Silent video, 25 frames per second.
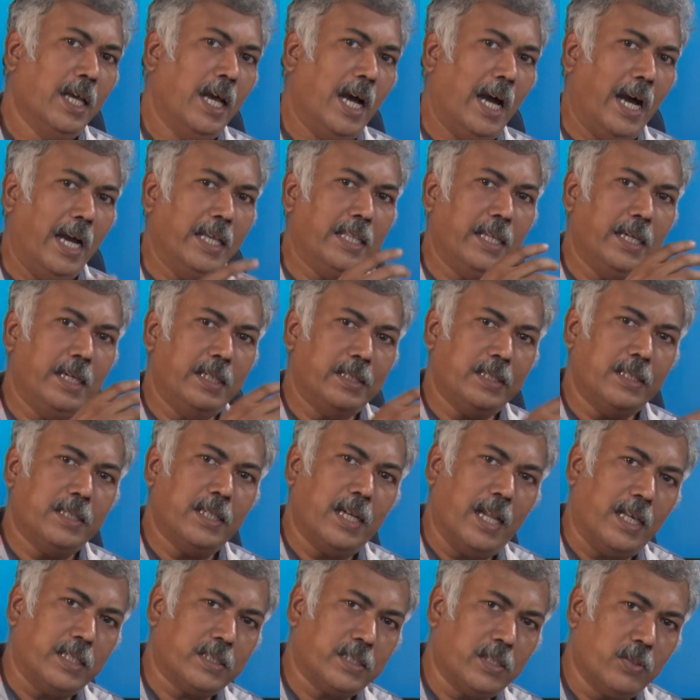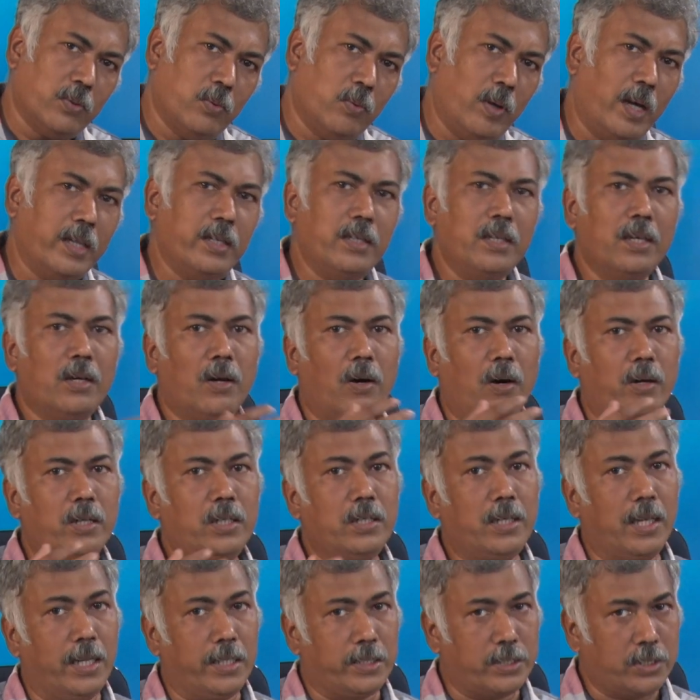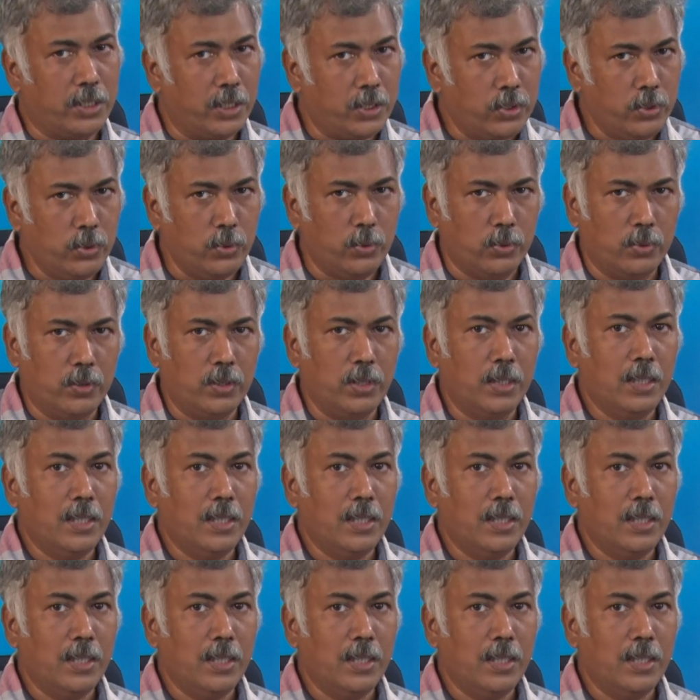either it is in cluster 1 or in cluster 2.